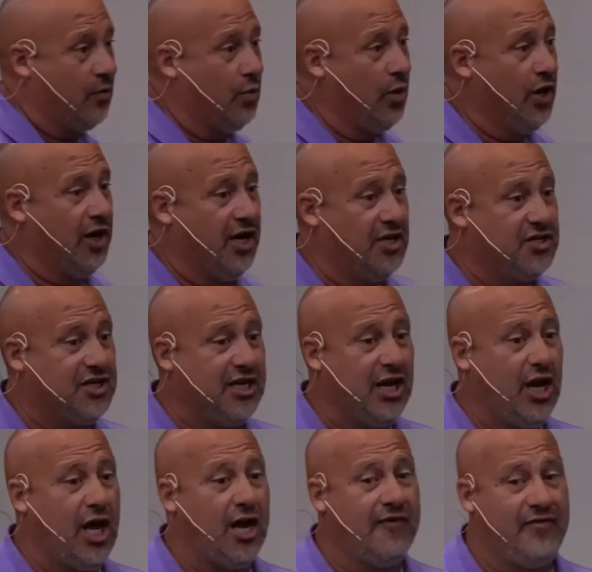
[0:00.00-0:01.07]
really see a
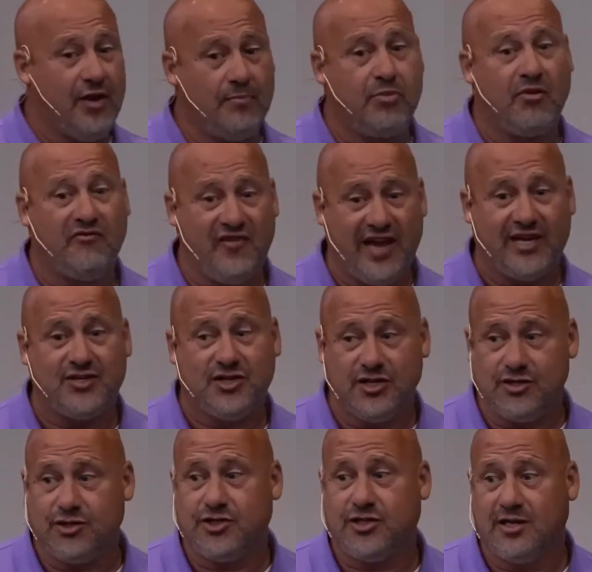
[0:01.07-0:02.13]
lot of
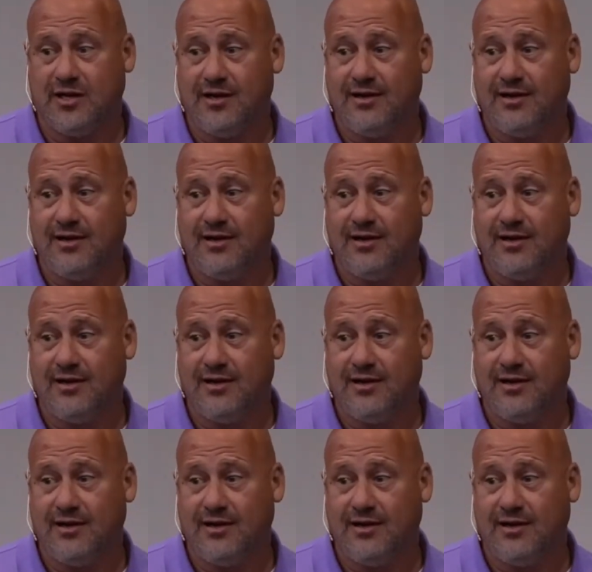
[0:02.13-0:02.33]
imperfections.